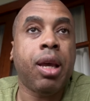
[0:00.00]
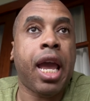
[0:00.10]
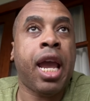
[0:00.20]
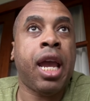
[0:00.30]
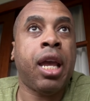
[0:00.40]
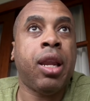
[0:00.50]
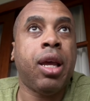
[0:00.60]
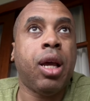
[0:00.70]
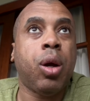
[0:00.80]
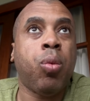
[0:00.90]
And
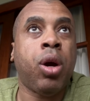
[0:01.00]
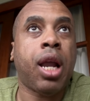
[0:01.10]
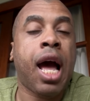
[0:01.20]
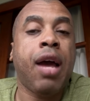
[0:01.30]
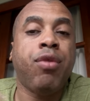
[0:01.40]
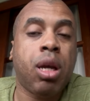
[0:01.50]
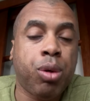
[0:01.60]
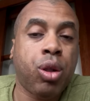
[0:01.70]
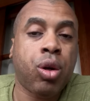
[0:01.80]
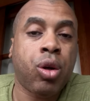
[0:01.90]
what I've come
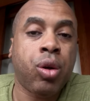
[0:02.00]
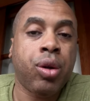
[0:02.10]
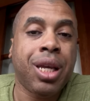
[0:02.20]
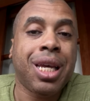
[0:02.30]
to learn